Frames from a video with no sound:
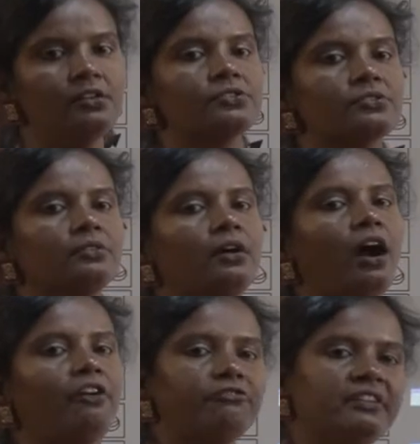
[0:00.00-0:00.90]
So
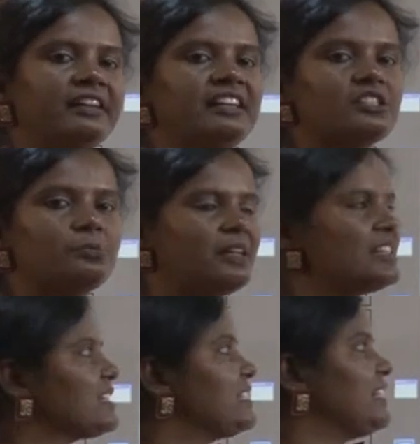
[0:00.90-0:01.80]
after it's been
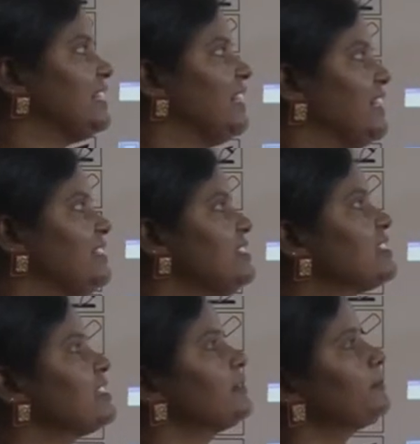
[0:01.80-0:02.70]
sterilized,